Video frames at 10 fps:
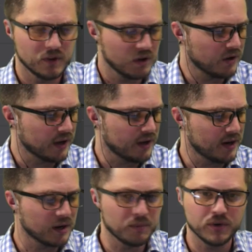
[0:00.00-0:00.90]
Okay, and
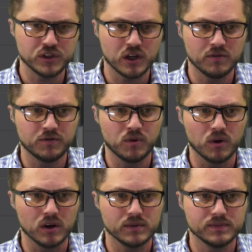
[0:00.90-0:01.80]
I can push on
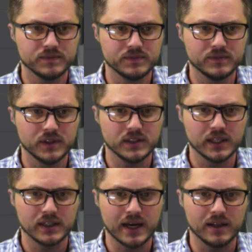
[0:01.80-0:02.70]
4 and
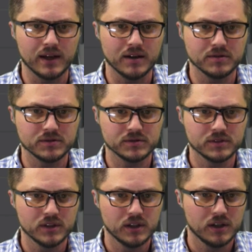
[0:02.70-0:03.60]
take that live.
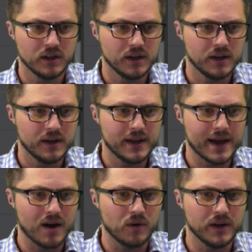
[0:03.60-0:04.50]

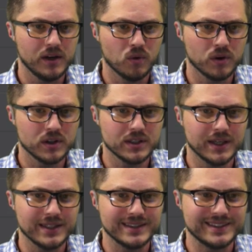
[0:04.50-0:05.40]
Now, in order to
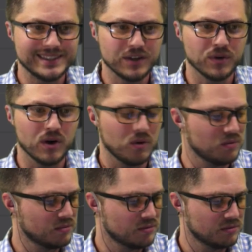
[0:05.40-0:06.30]
get
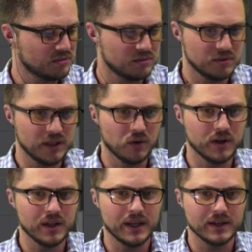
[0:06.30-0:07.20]
0, in
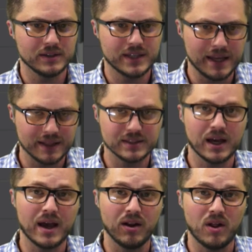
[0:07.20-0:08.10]
order to take the
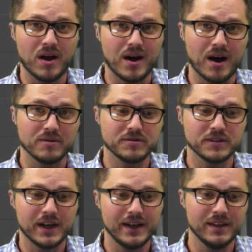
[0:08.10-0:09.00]
title off,
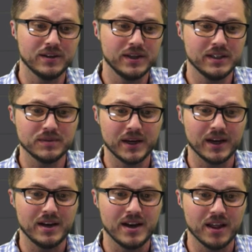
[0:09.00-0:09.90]
I either need to make
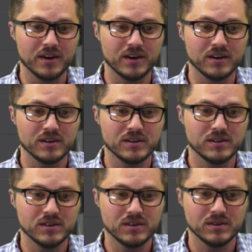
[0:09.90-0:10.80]
another,
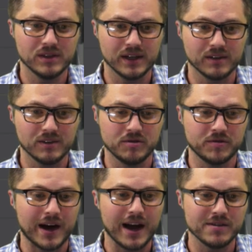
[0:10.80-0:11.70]
a
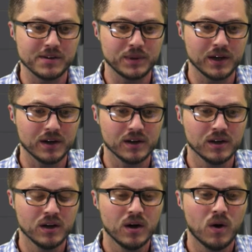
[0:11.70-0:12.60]
5 up here,
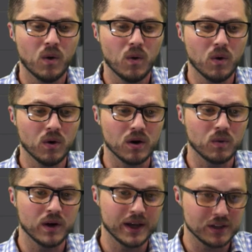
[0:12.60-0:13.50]
or
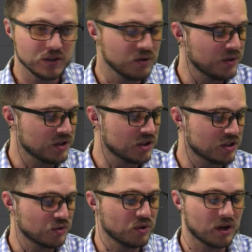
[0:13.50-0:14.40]
what I can do is just
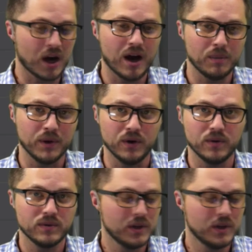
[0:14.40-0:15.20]
through a combo,